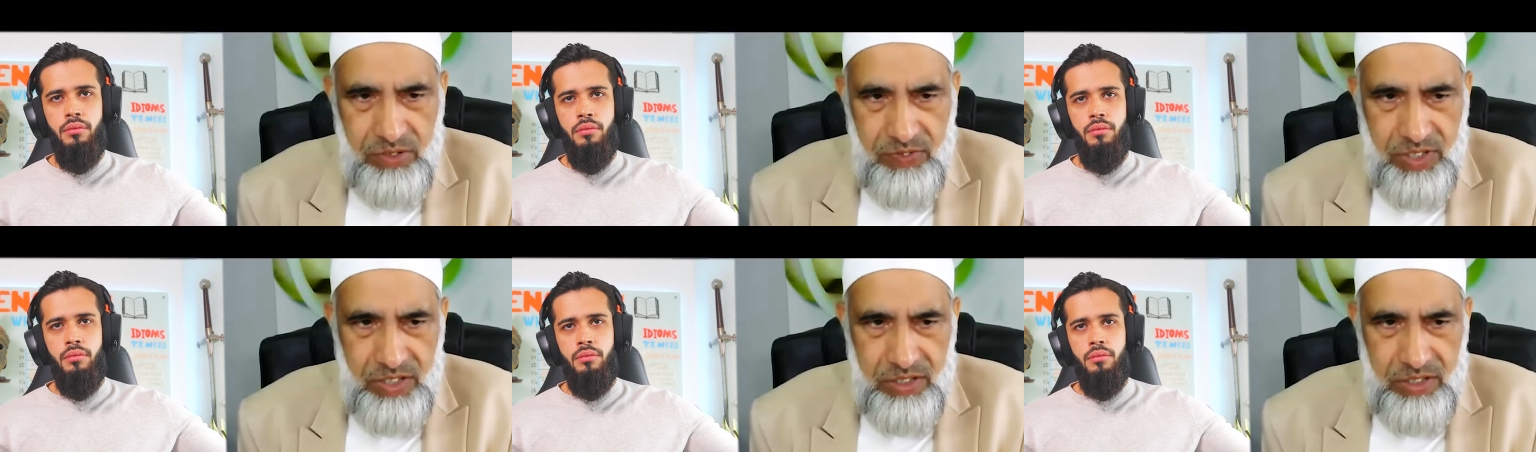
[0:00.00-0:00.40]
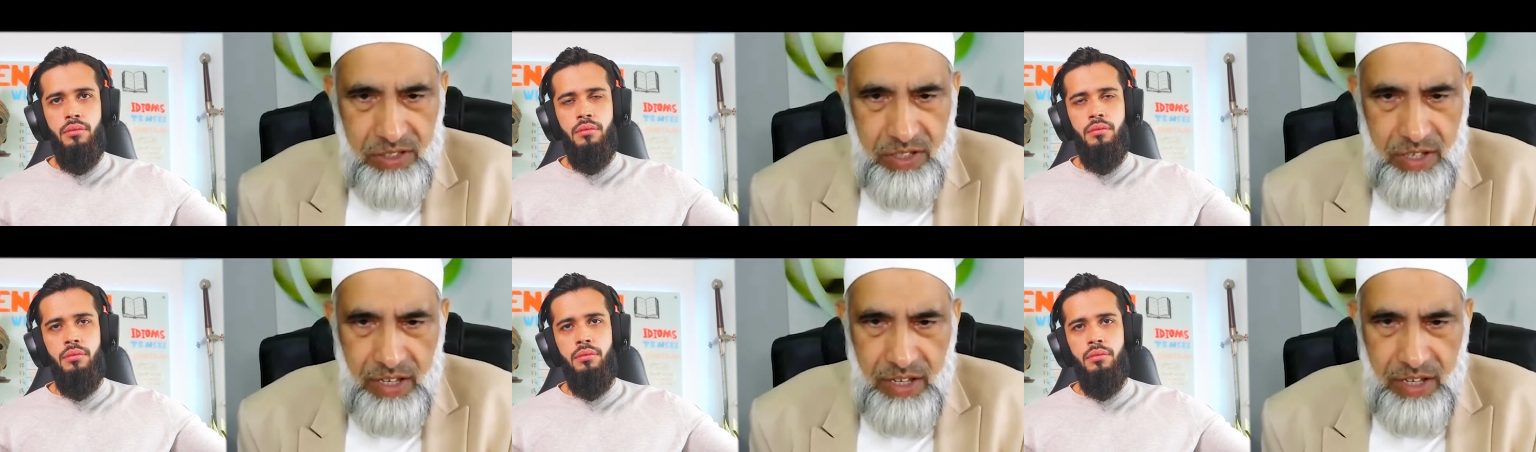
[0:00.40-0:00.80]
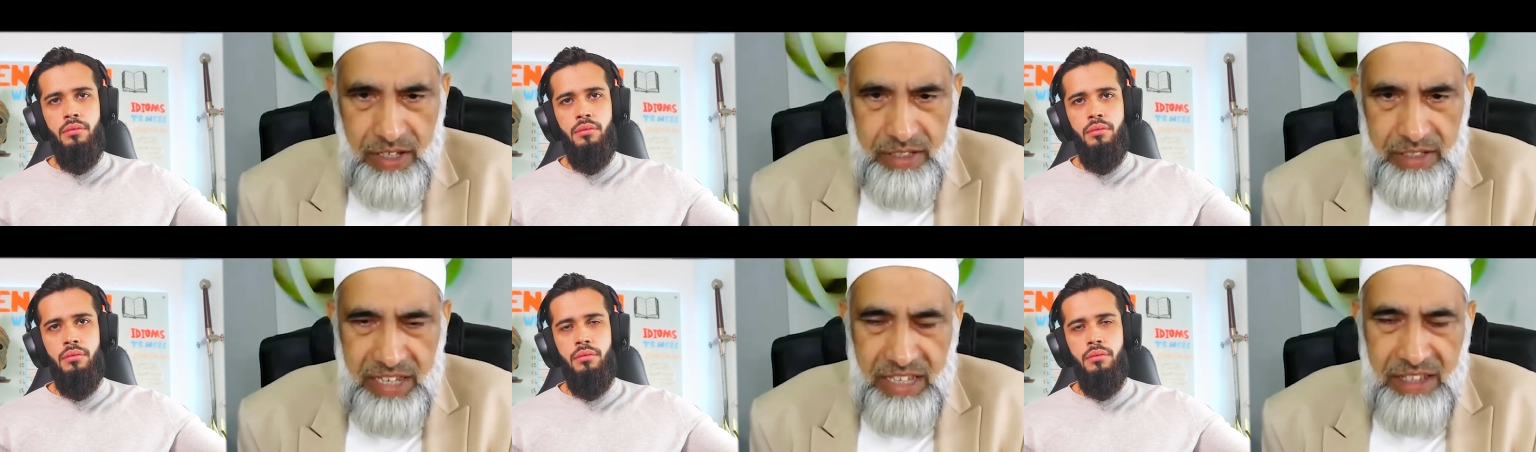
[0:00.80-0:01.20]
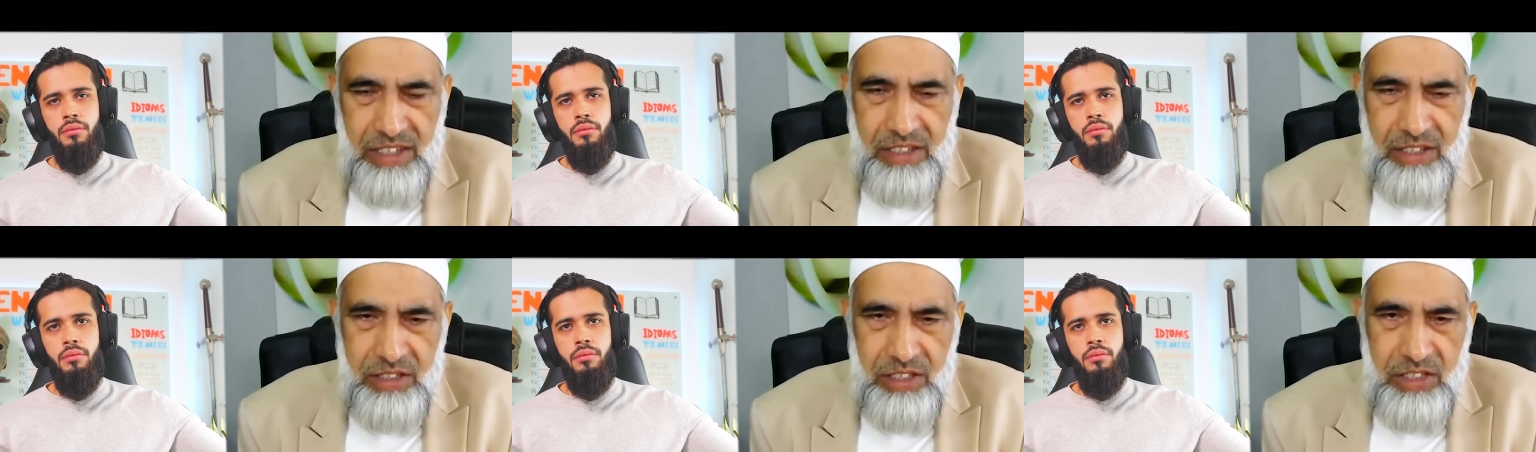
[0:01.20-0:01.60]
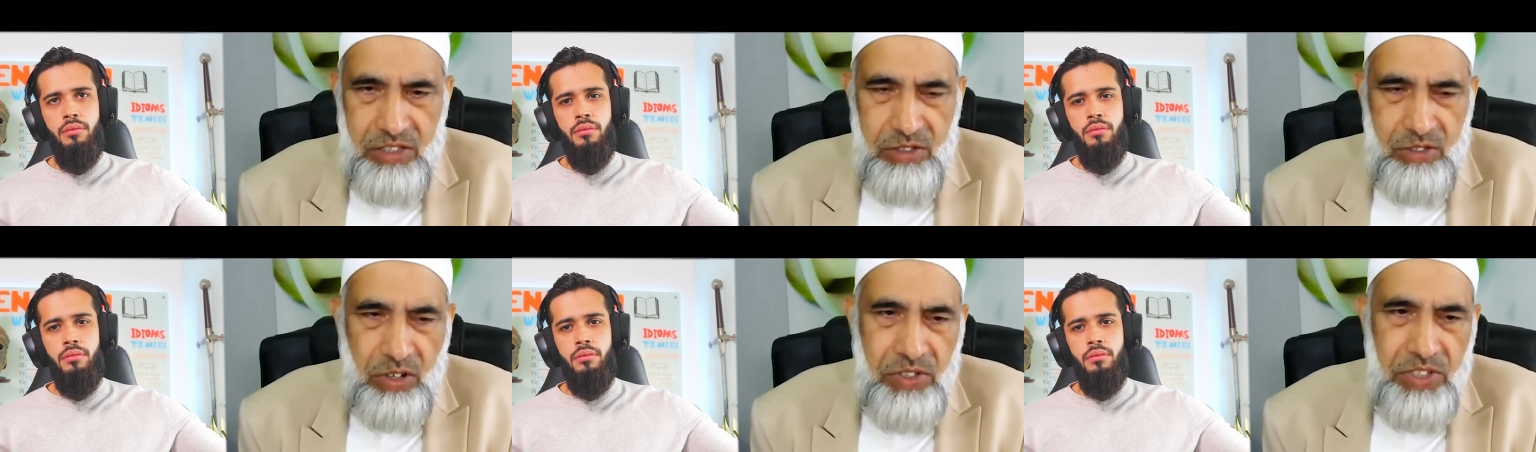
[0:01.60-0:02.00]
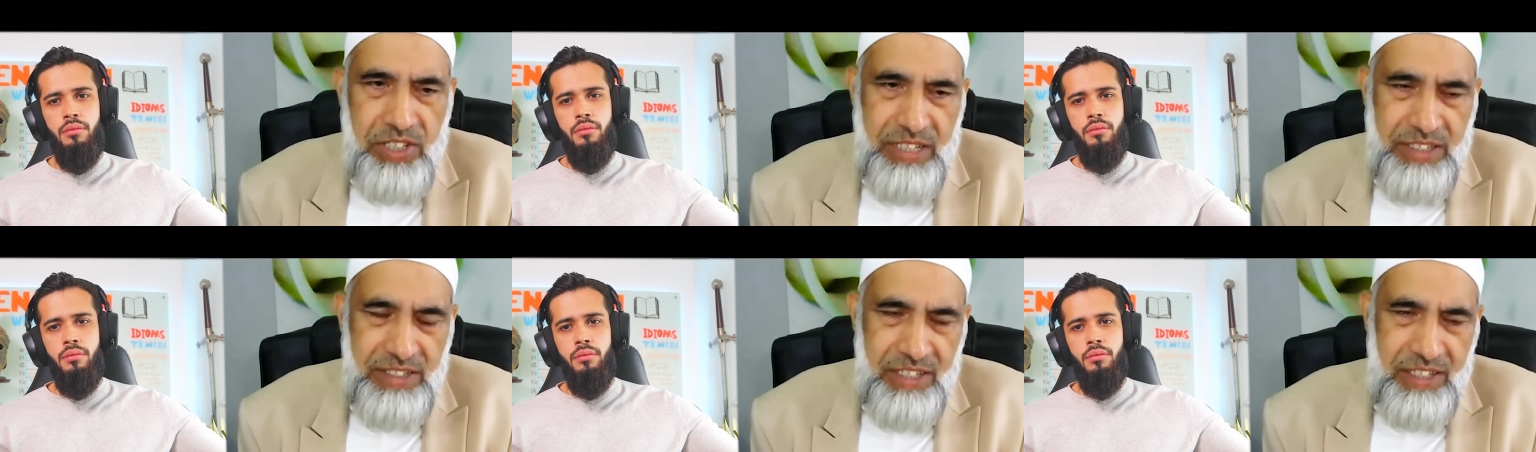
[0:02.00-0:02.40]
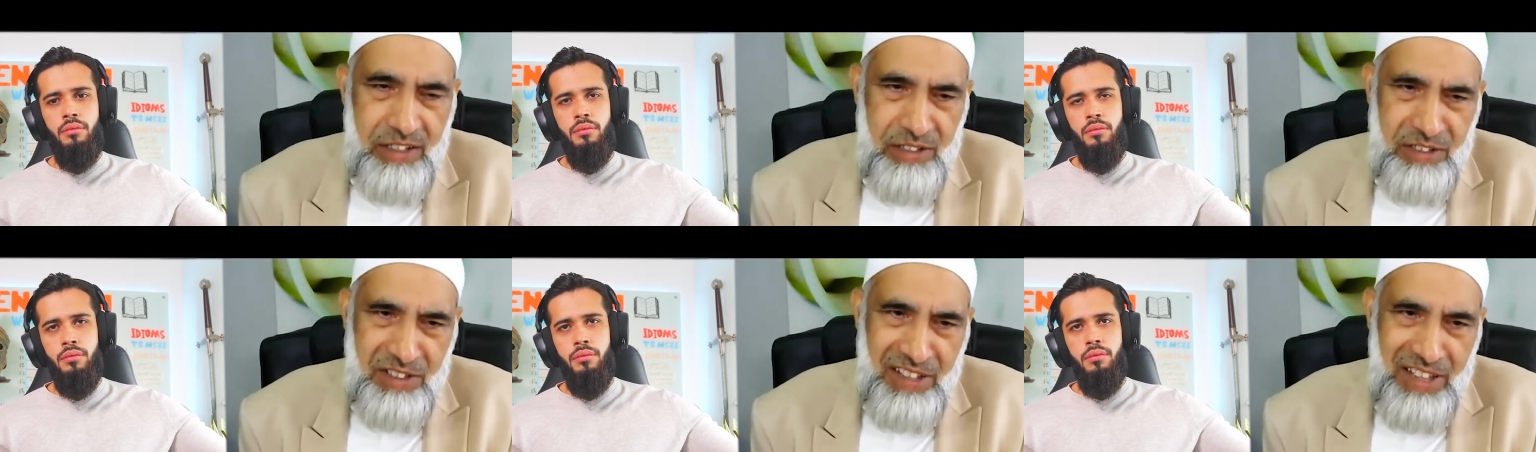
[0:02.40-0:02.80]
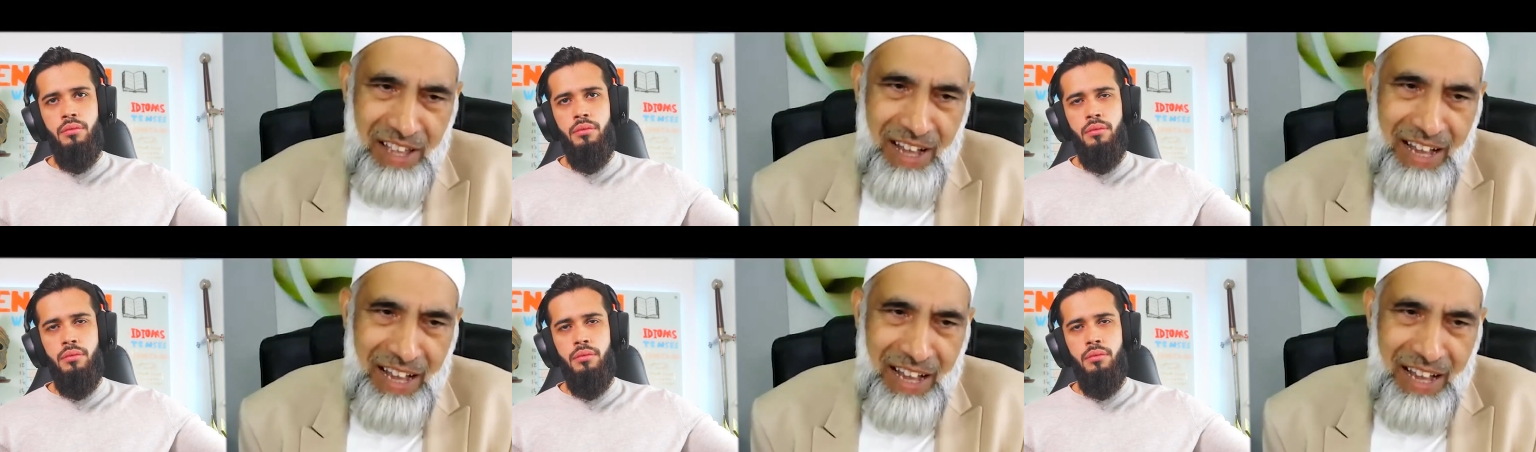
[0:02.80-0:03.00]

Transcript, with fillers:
Speaker 1: of this, uh, sen this nonsensical